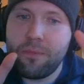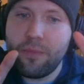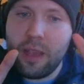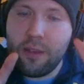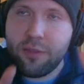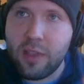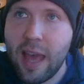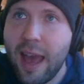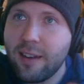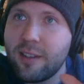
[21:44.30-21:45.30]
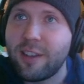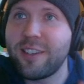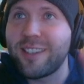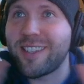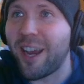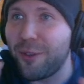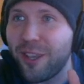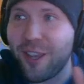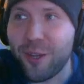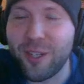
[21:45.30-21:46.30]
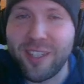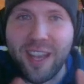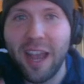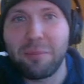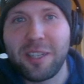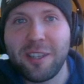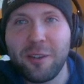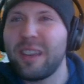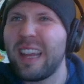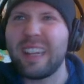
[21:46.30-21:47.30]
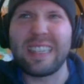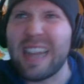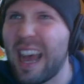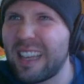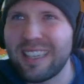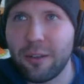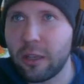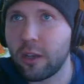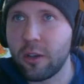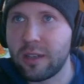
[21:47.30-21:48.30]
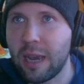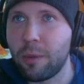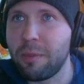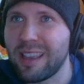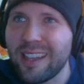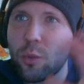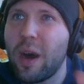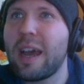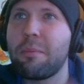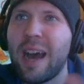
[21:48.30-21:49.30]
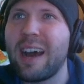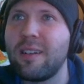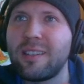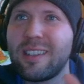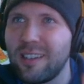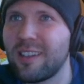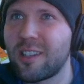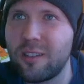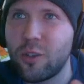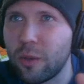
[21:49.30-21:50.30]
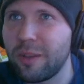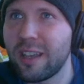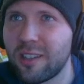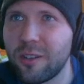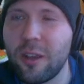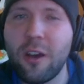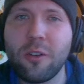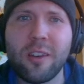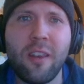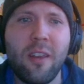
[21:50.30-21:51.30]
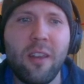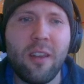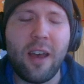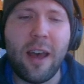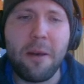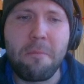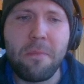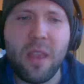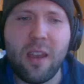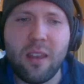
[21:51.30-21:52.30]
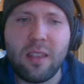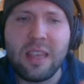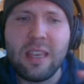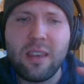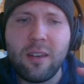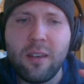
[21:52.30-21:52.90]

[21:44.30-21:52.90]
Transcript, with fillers: if that doesn't sound like a good time to you, and that does not sound like a good time to me, that's why I'm not still at AAA studios. Um, uh, the